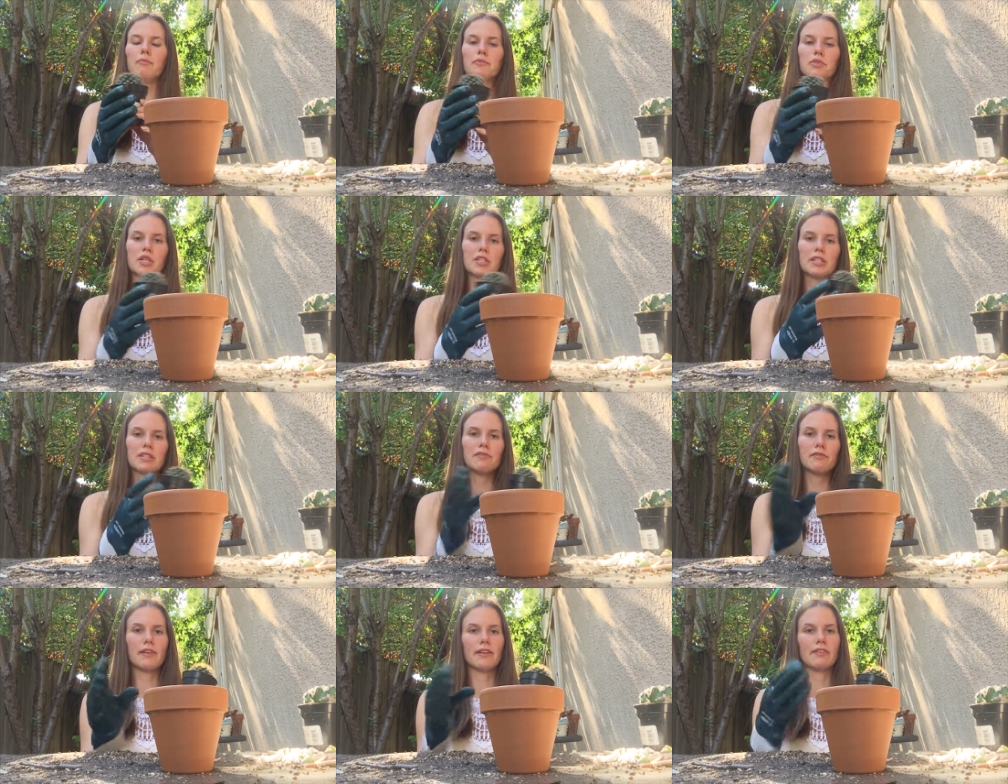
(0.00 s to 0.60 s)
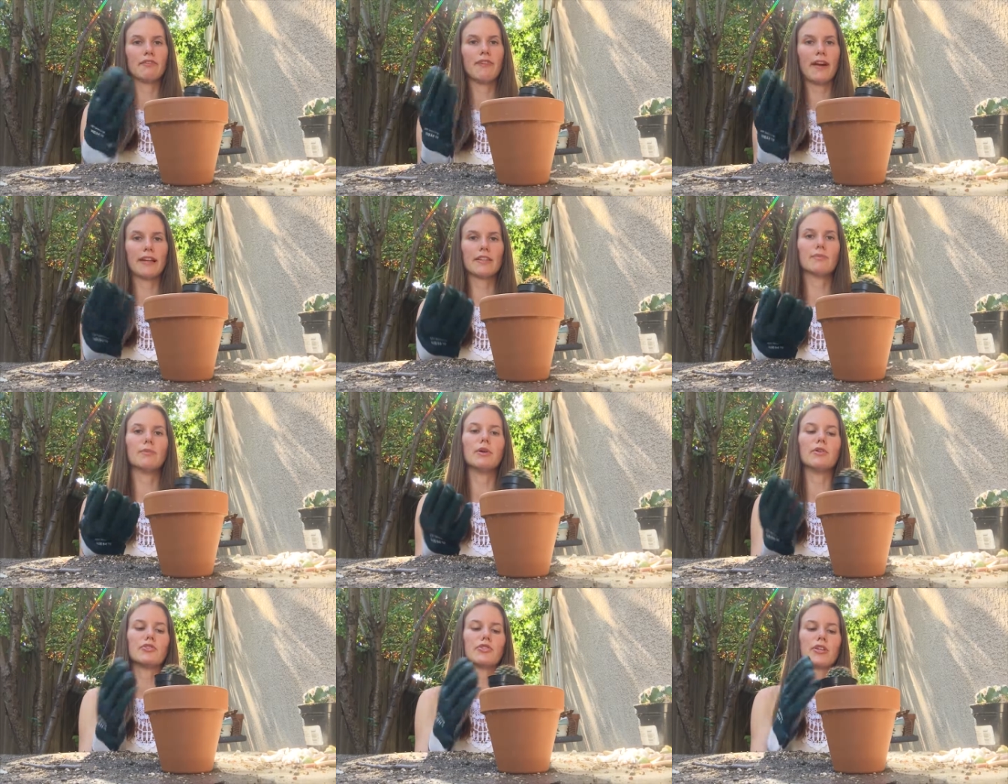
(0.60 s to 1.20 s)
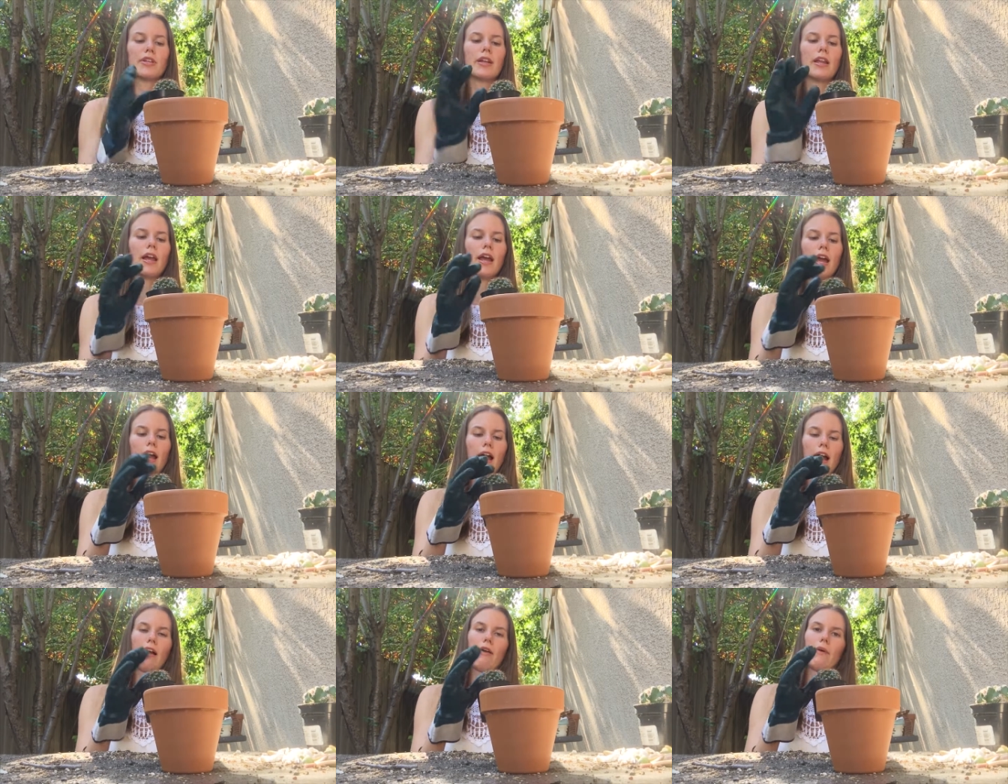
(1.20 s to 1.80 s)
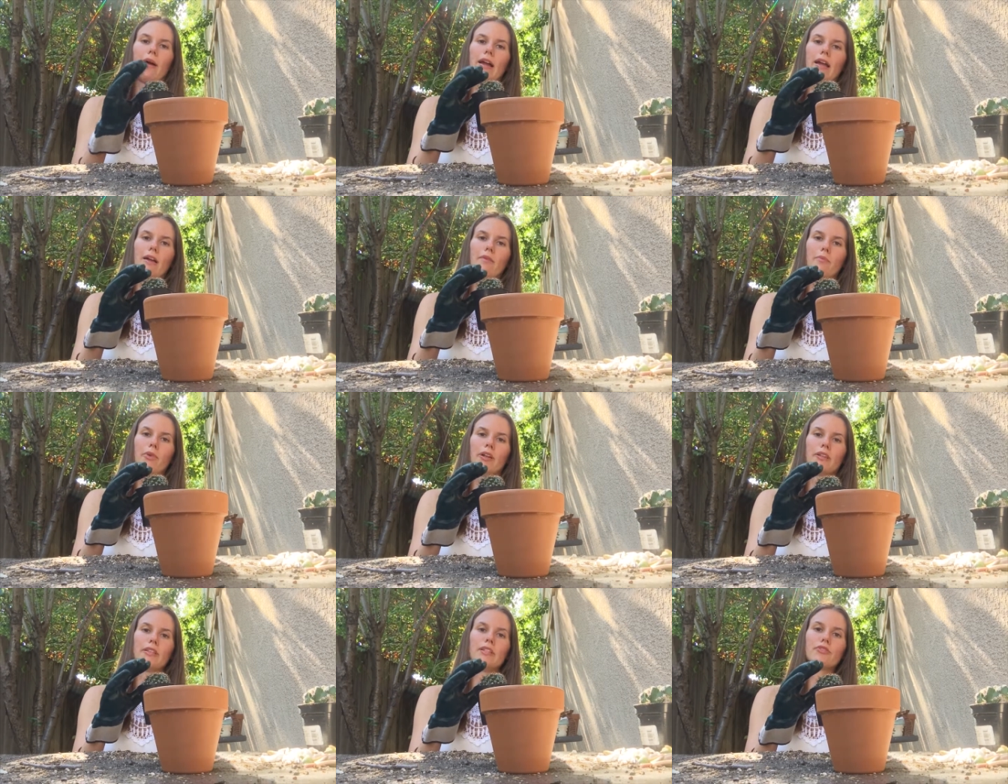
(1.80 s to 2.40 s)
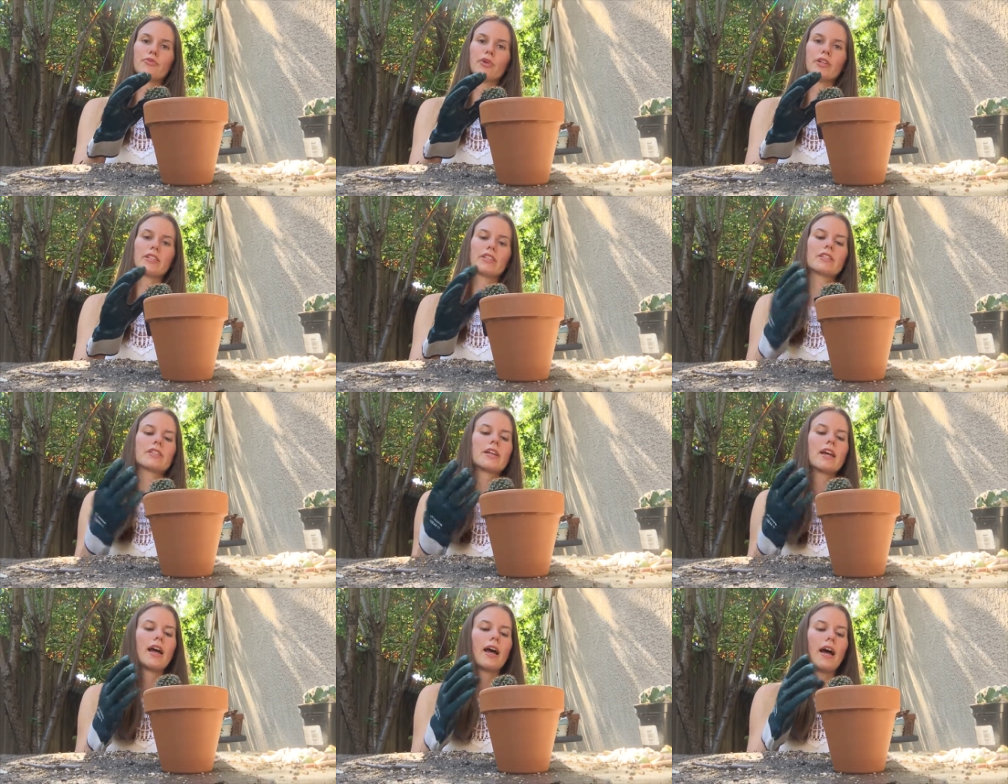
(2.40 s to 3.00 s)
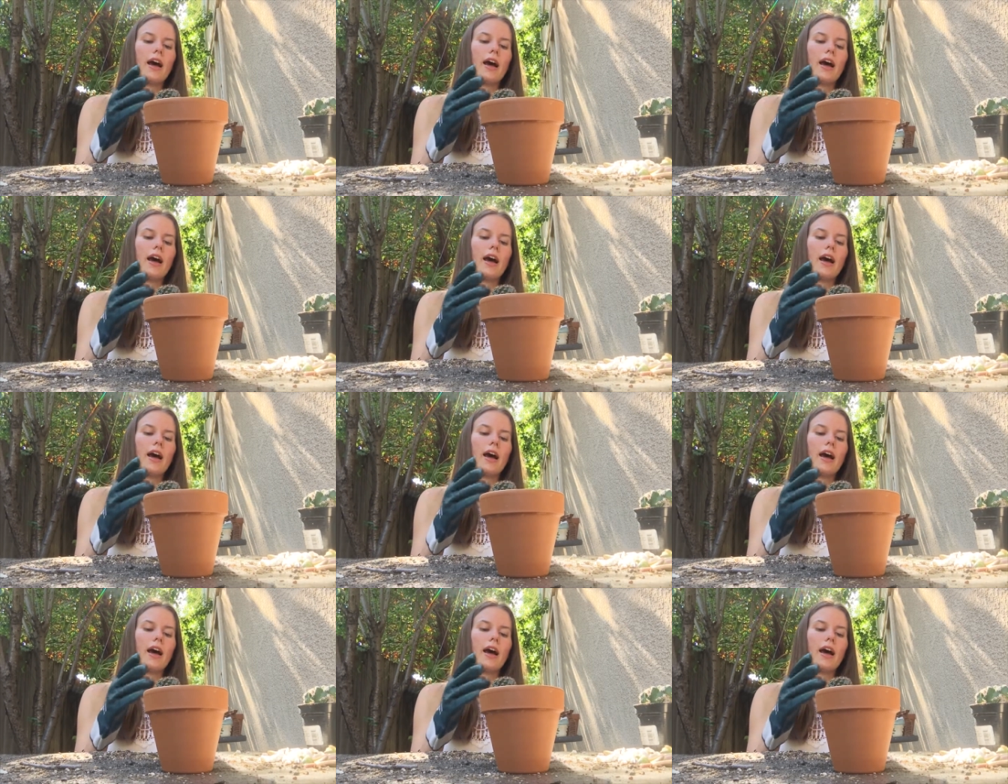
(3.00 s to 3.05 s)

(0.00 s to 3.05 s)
just in like fast motion how I unpot these ones.